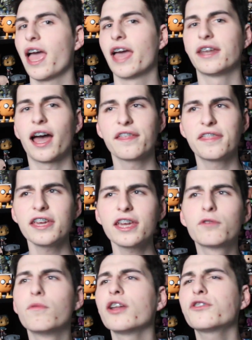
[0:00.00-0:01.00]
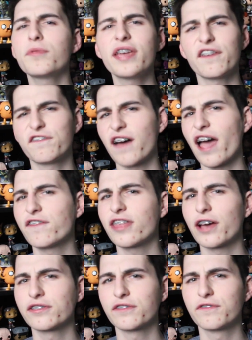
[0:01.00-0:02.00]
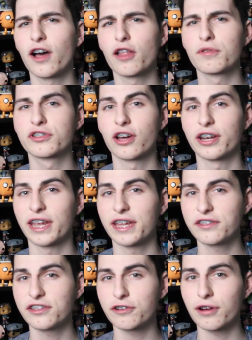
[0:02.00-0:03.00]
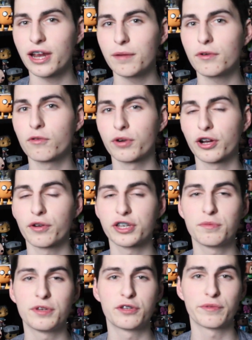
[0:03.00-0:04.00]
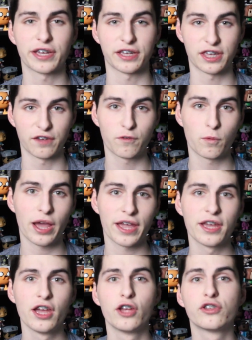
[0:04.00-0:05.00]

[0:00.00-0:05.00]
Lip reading: And I think once we hit 5,000 followers on Instagram, we're going to be doing a giveaway.